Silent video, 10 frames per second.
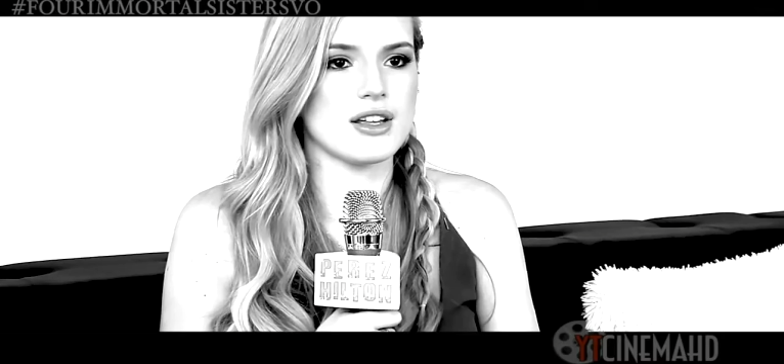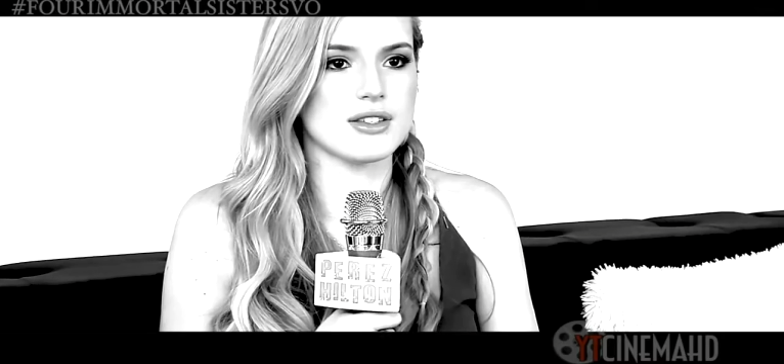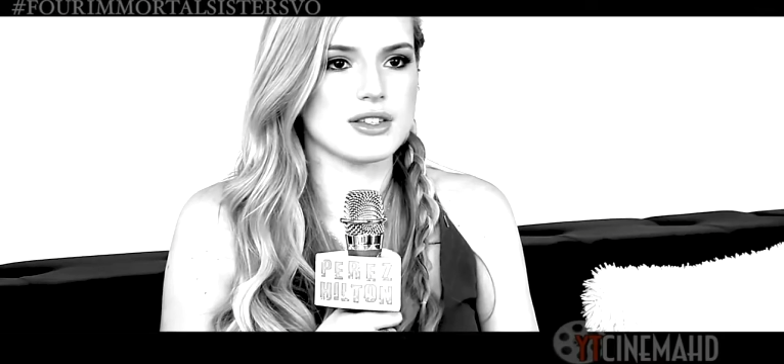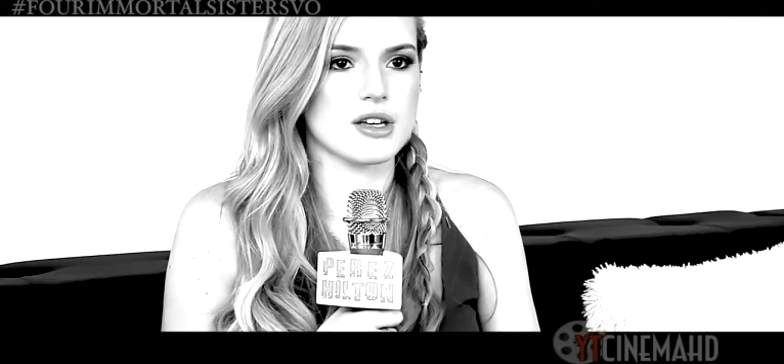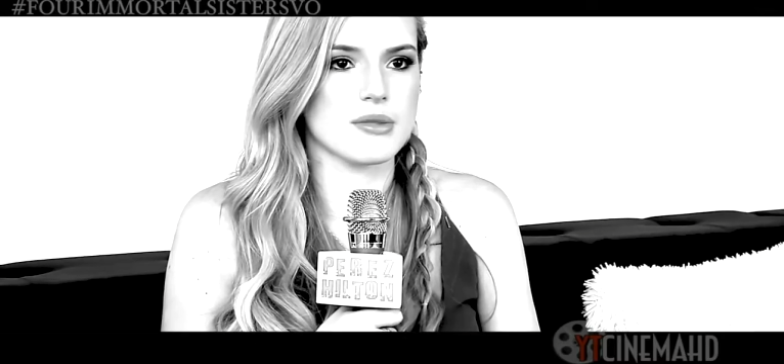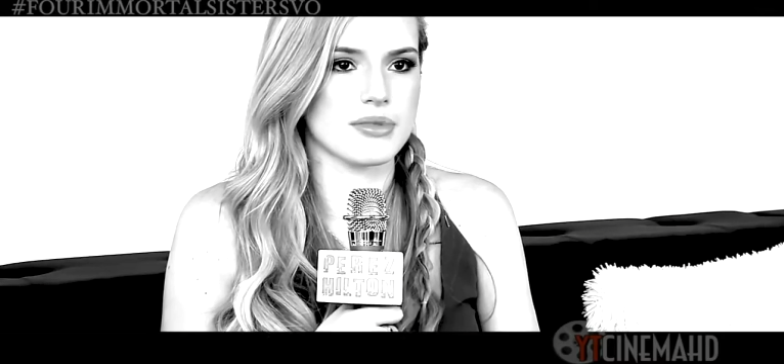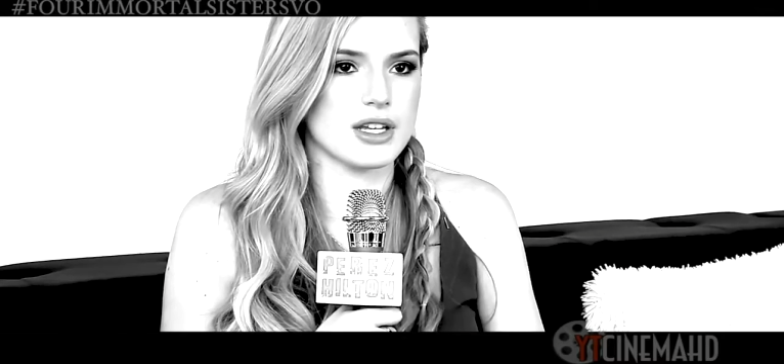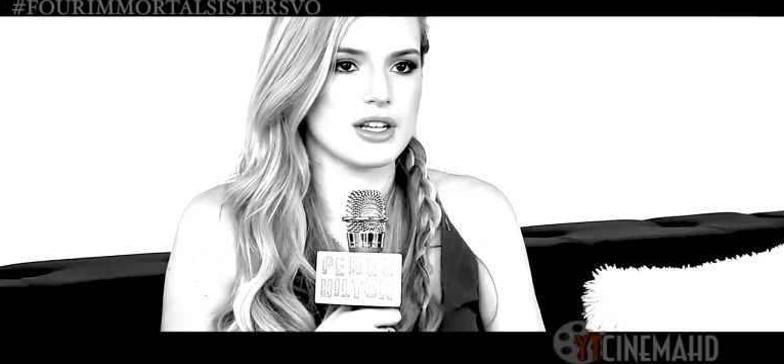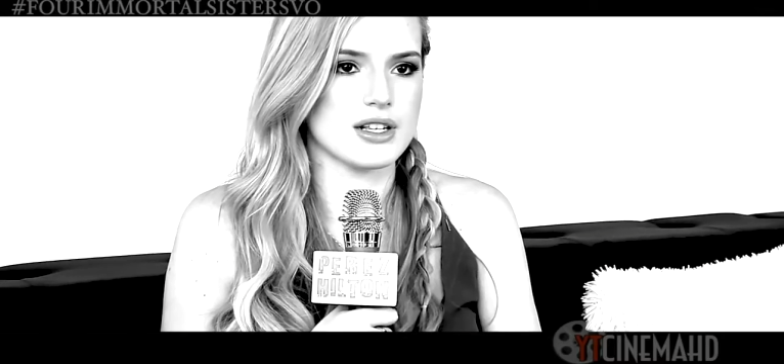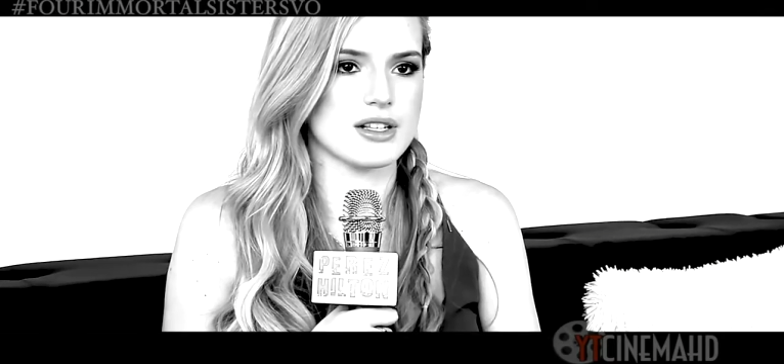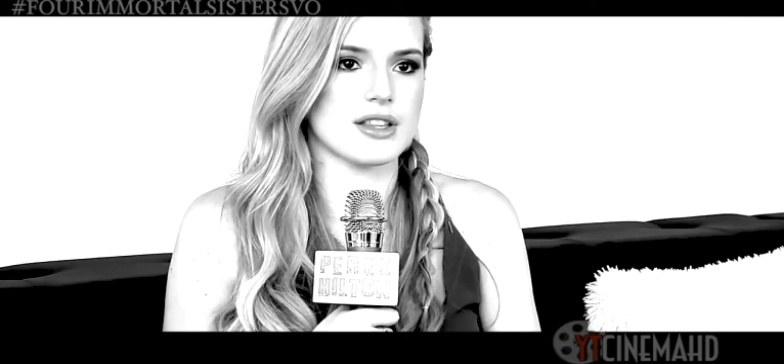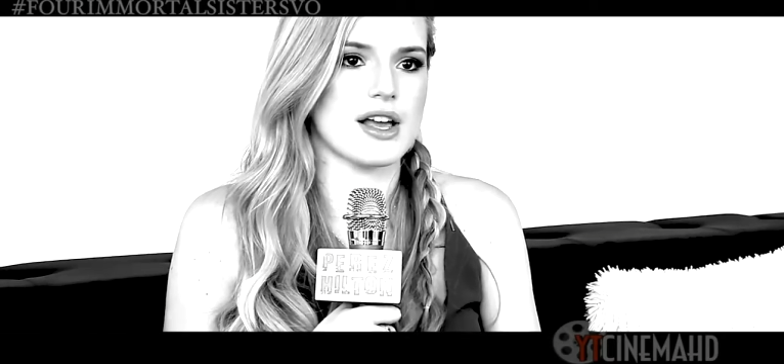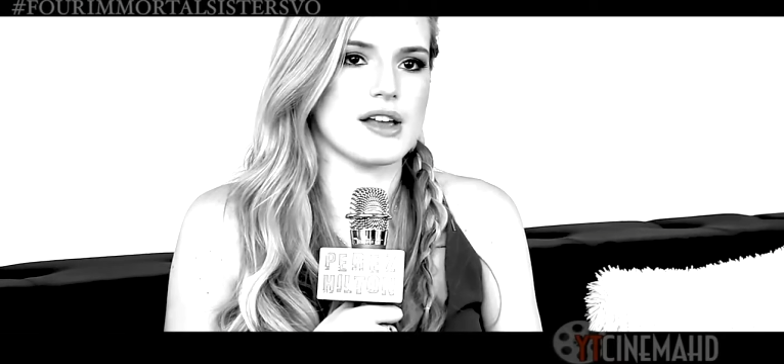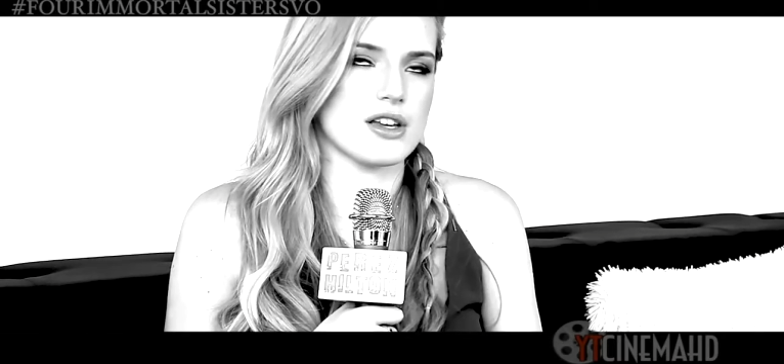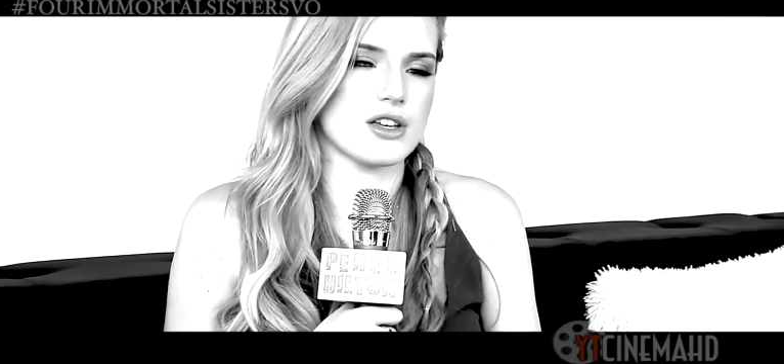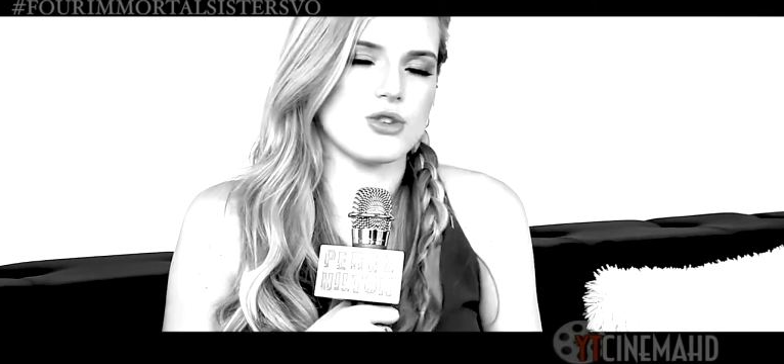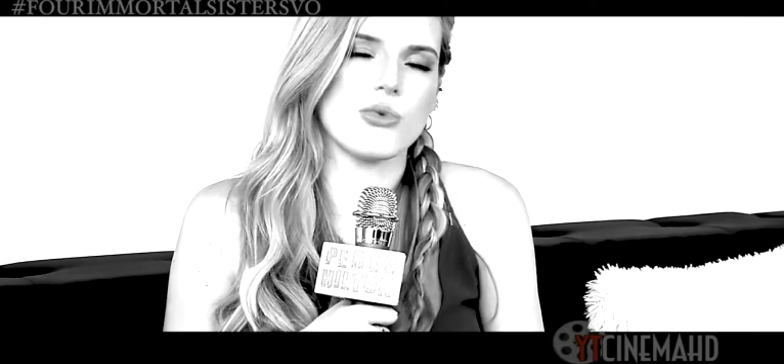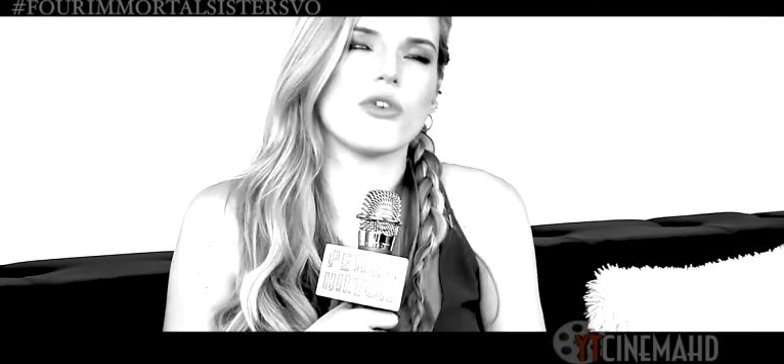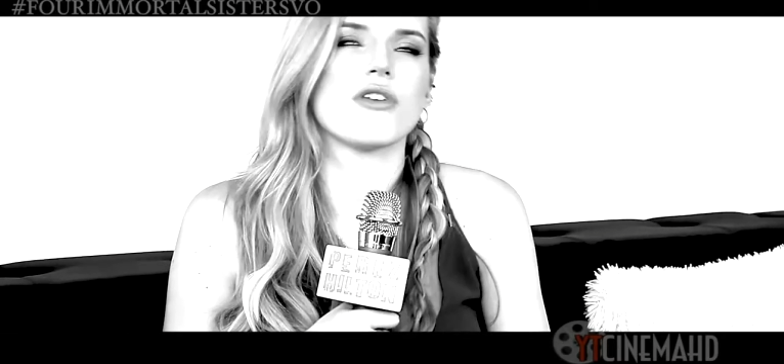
which none of you want to miss,